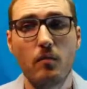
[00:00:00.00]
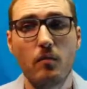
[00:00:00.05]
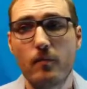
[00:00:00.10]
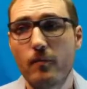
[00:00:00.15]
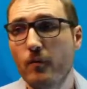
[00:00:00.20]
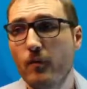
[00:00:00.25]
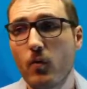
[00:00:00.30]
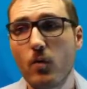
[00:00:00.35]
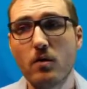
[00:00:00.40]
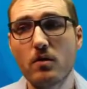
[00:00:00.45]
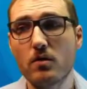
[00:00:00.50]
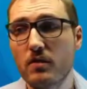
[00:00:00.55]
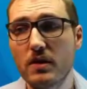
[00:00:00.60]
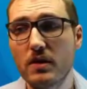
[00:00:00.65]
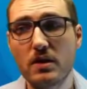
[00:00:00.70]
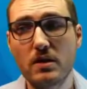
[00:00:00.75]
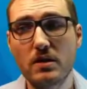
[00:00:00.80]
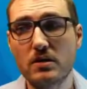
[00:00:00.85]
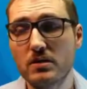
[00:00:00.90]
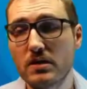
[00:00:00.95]
four
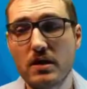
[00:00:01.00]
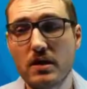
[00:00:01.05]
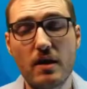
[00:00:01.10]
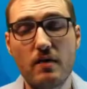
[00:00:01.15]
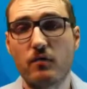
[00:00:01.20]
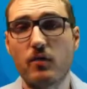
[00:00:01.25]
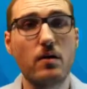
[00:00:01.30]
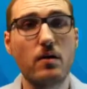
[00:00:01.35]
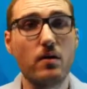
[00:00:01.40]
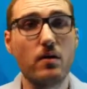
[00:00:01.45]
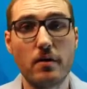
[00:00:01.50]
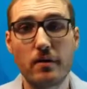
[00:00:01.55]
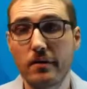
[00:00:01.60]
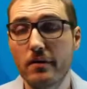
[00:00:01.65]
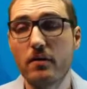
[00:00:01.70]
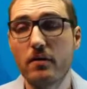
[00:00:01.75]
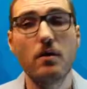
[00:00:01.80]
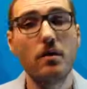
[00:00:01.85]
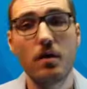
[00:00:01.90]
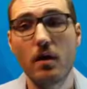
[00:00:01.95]
things that I've
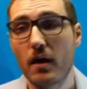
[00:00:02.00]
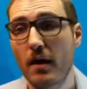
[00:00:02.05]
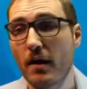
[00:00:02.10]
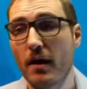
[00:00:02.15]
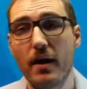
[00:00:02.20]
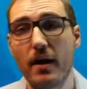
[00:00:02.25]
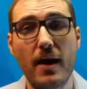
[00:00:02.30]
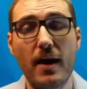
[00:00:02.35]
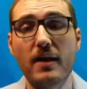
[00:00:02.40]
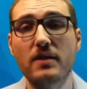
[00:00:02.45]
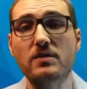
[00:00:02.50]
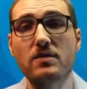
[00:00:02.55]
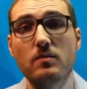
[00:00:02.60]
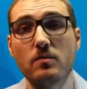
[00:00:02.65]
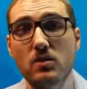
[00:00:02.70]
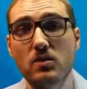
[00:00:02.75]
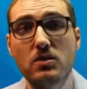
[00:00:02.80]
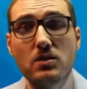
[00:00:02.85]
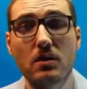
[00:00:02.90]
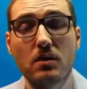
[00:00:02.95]
learned as a
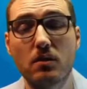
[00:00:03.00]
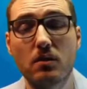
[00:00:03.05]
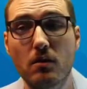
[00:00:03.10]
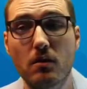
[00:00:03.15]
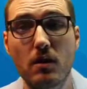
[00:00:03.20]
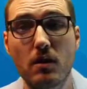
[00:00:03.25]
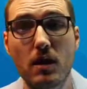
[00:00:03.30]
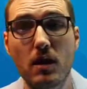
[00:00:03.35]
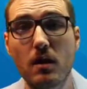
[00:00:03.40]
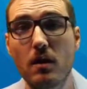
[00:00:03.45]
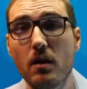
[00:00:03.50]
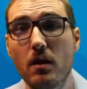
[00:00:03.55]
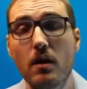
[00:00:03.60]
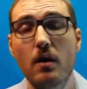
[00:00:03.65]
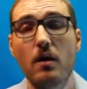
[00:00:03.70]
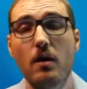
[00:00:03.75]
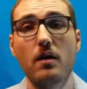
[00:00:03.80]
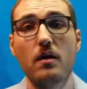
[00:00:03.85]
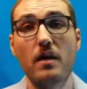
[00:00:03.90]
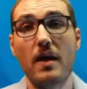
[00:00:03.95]
machine learning
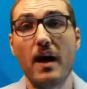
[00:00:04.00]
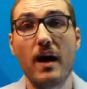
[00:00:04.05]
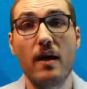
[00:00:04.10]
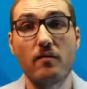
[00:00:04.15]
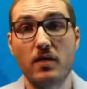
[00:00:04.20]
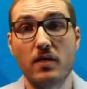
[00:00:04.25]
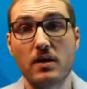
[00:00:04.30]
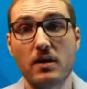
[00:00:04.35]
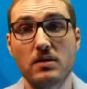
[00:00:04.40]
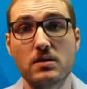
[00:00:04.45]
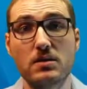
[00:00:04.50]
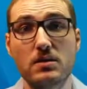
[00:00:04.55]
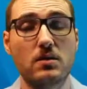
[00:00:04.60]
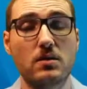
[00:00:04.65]
novice.